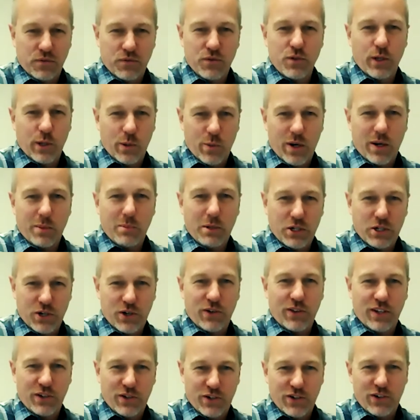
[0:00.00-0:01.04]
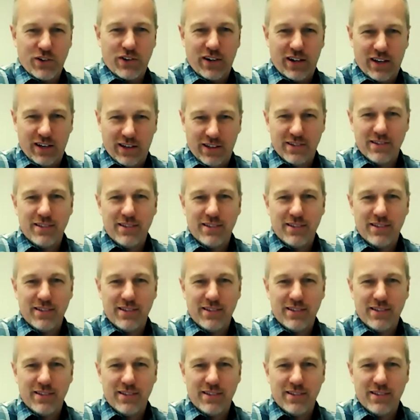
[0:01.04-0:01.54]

So you want to be sure that you're